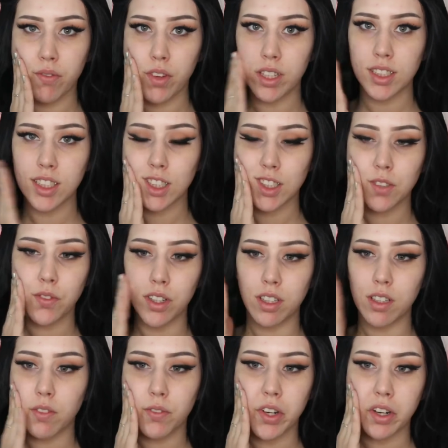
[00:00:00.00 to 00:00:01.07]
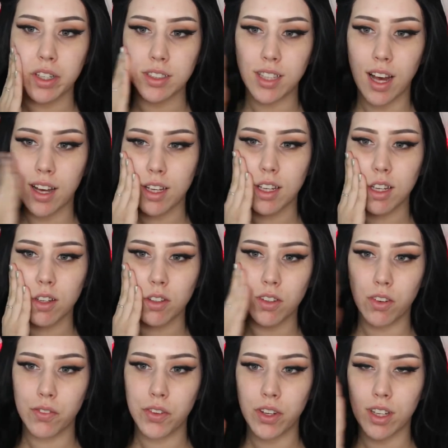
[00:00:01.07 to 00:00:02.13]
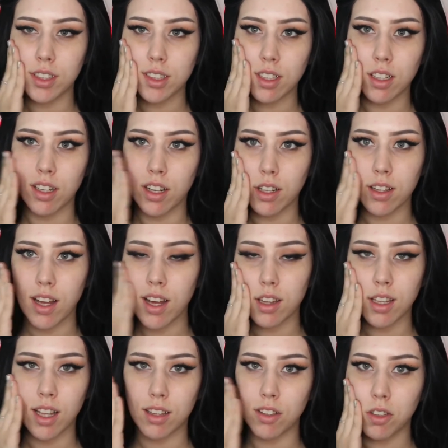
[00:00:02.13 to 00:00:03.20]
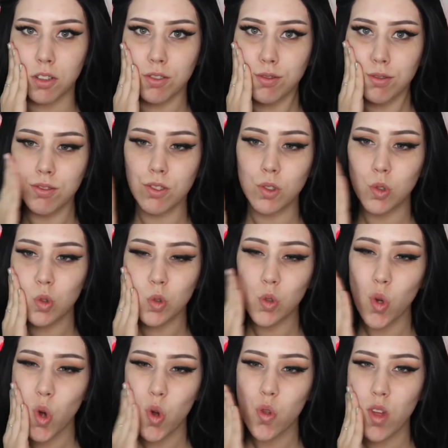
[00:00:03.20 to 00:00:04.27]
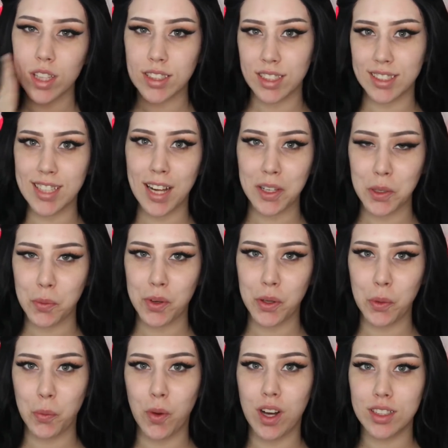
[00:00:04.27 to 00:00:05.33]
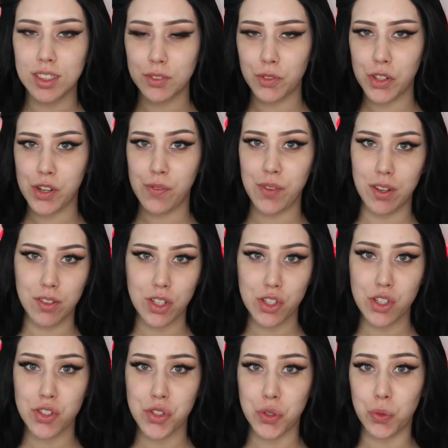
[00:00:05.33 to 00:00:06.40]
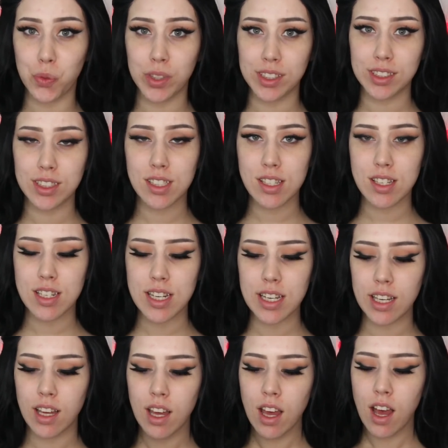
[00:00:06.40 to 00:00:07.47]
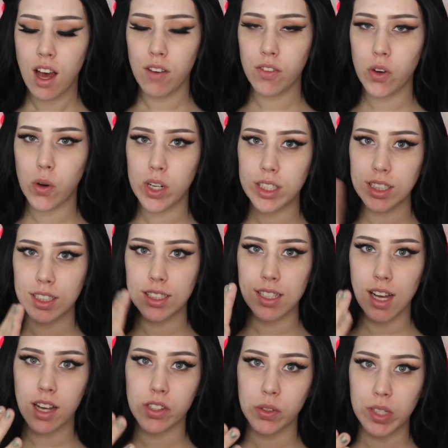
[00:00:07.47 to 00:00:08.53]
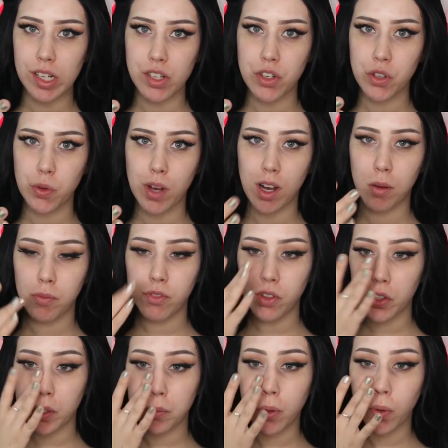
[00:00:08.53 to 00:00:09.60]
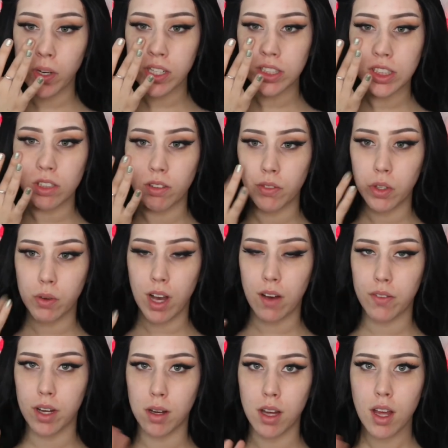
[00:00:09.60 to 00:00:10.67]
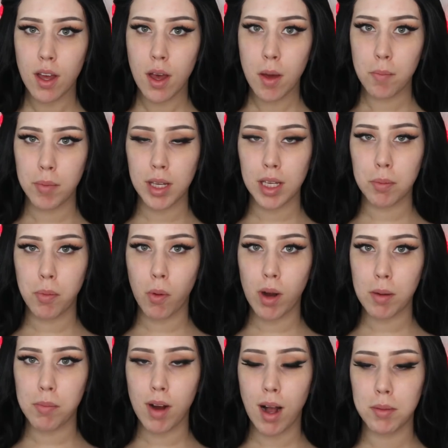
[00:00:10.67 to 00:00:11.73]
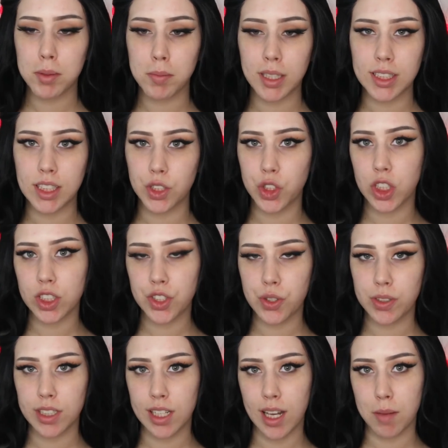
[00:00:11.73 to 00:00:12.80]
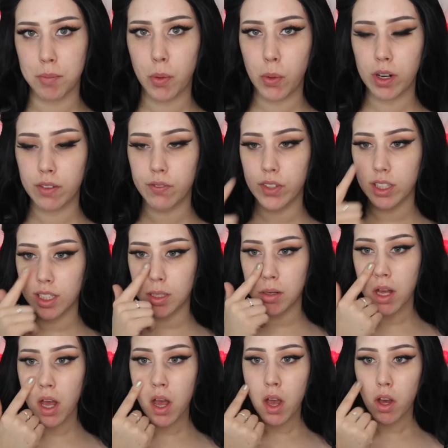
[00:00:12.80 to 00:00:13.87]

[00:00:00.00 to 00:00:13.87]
face is feeling very tacky. I don't know if you guys can hear that. That's exactly what you want for your foundation to really stick. Of course, it's not going to help fill your pores, so if you have a big pore problem, I suggest using a pore filling